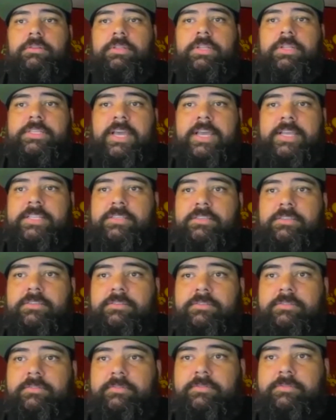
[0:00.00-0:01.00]
the
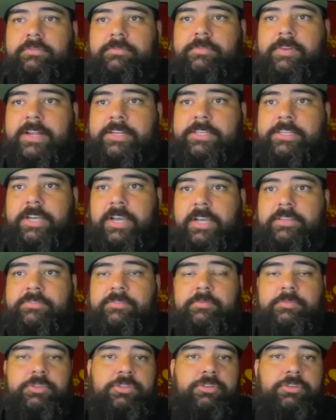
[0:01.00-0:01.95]
Titans franchise from a